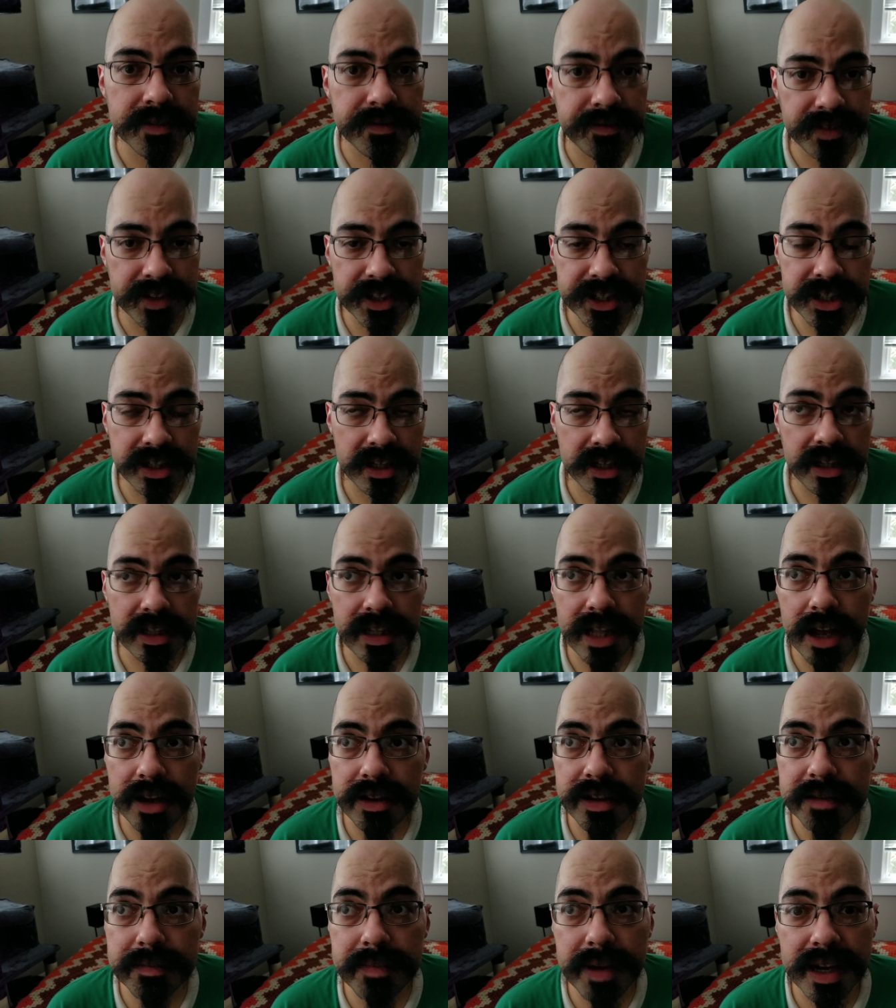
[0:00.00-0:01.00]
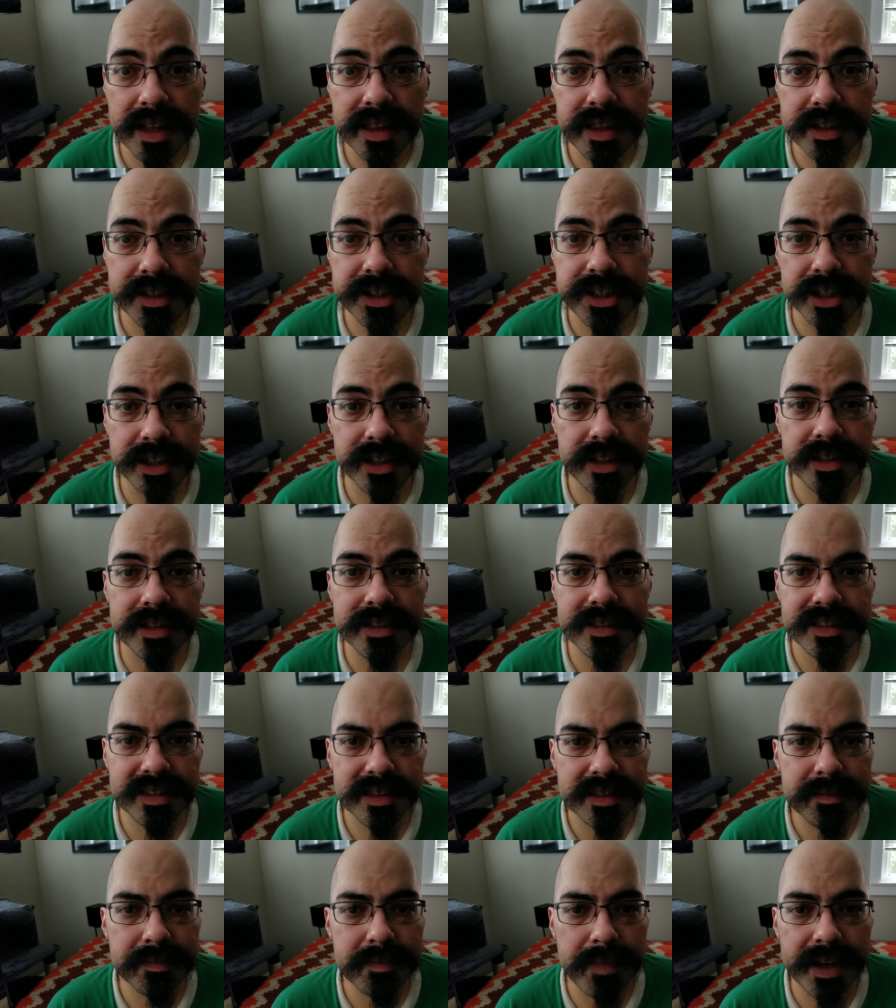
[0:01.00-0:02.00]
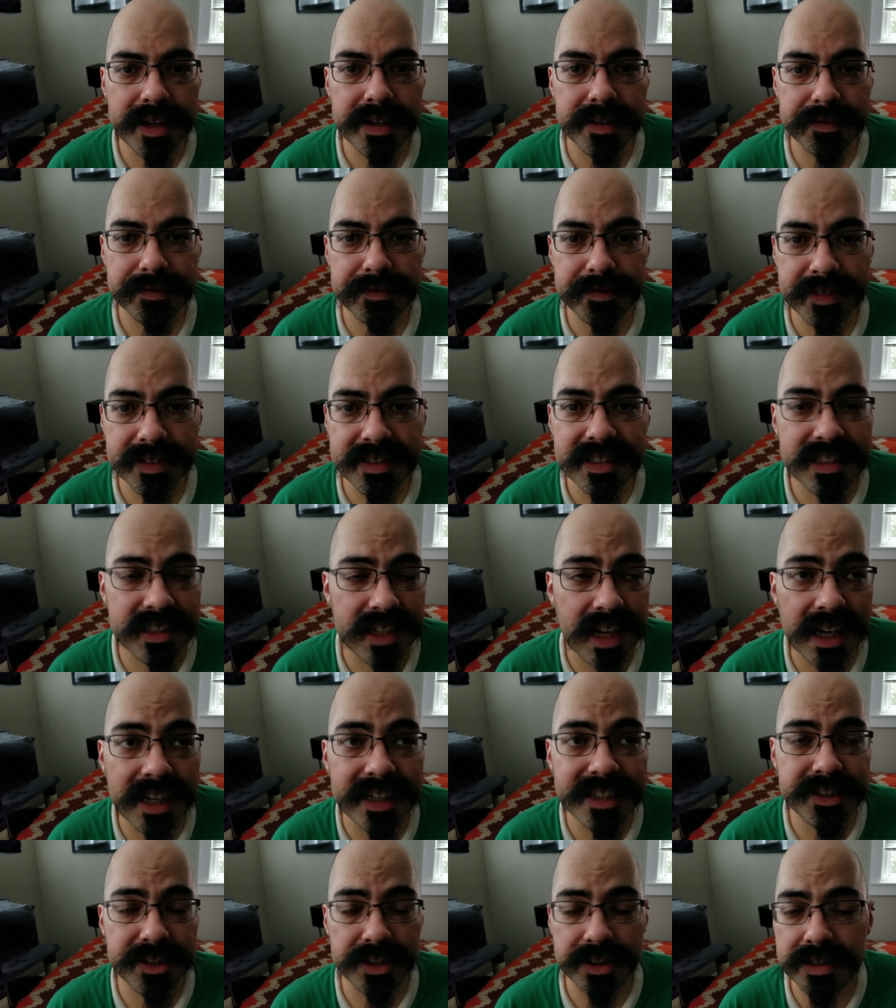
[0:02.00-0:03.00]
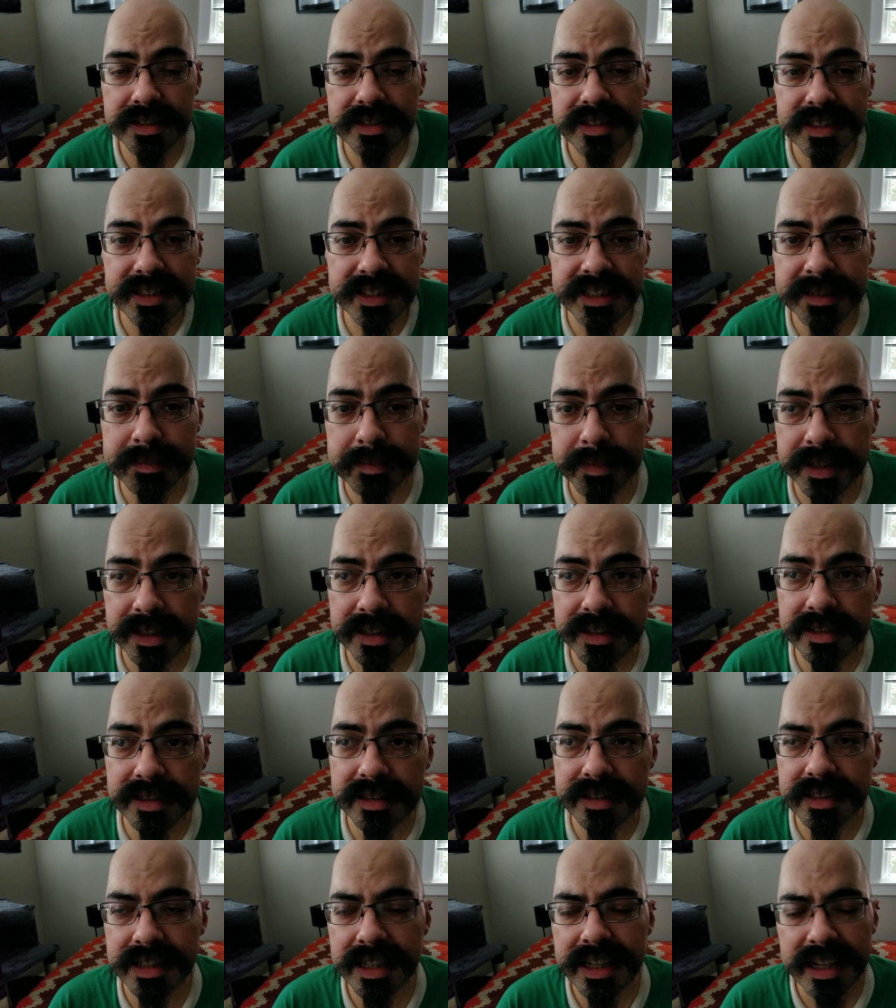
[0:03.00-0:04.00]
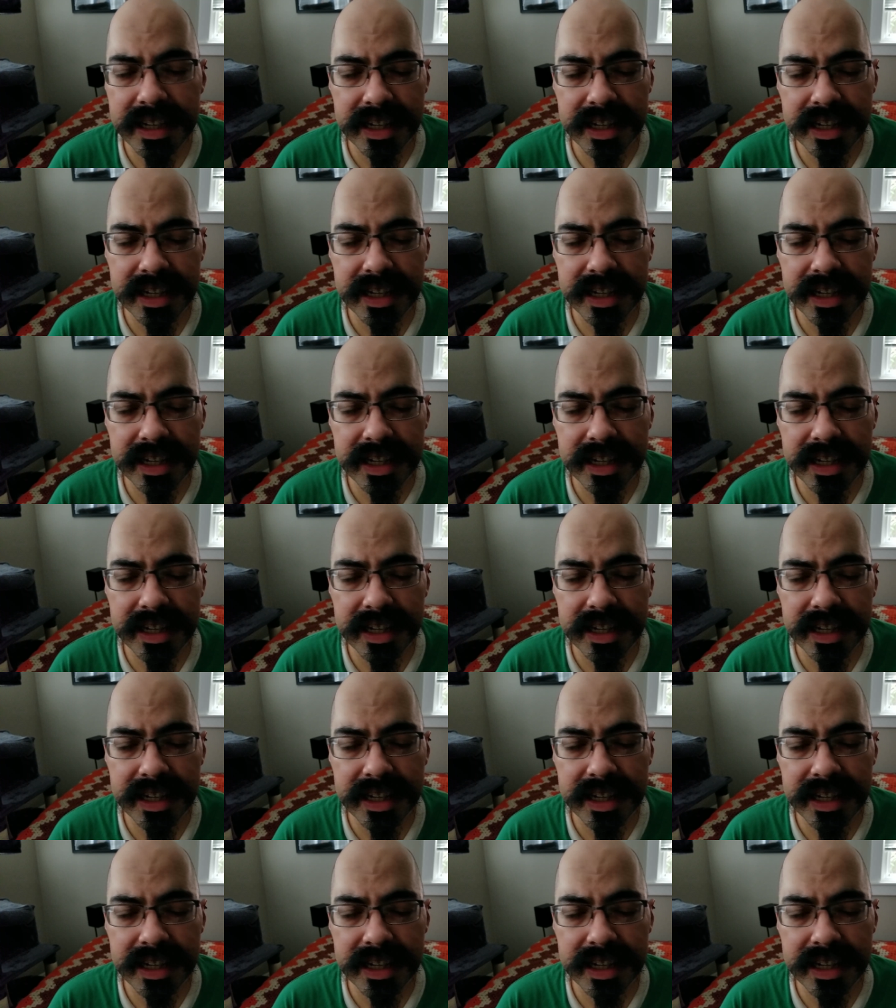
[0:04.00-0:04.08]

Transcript: vision clouded by the jeers, makeup facade turns to smears,